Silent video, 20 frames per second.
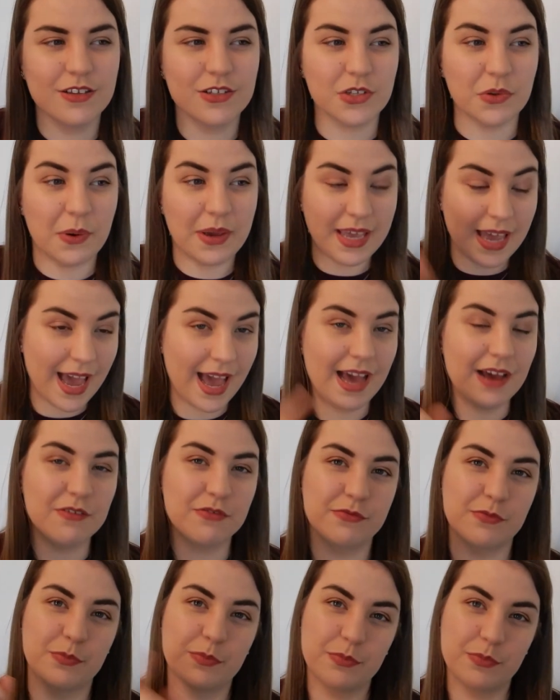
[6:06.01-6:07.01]
So I
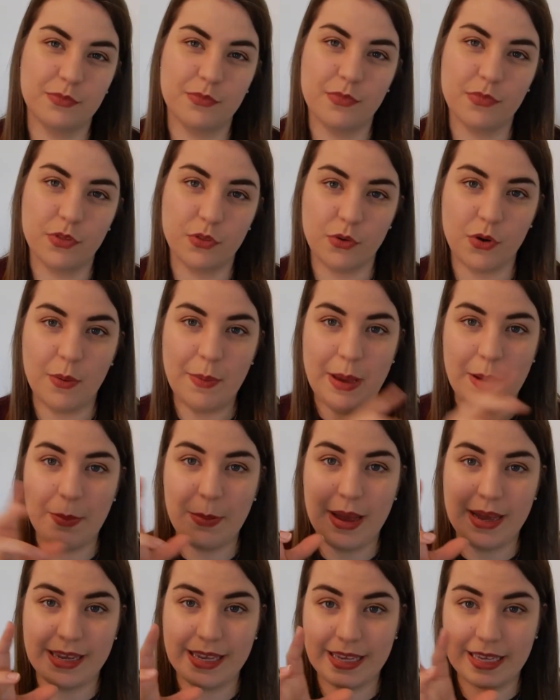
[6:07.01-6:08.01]
have thought
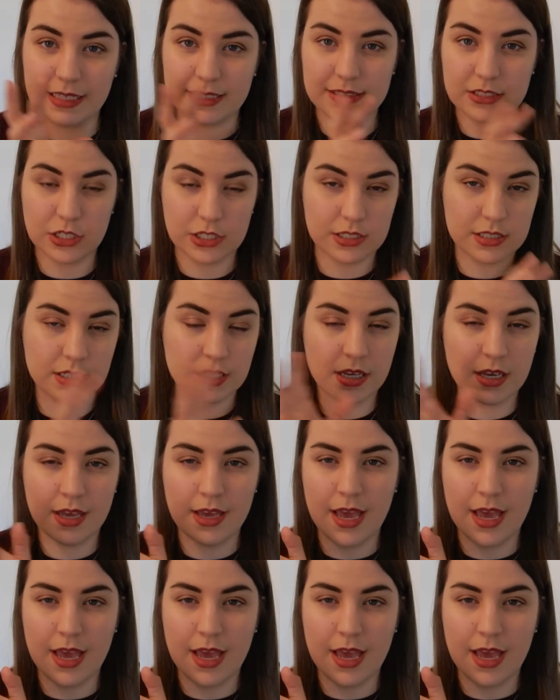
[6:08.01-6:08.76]
about packing just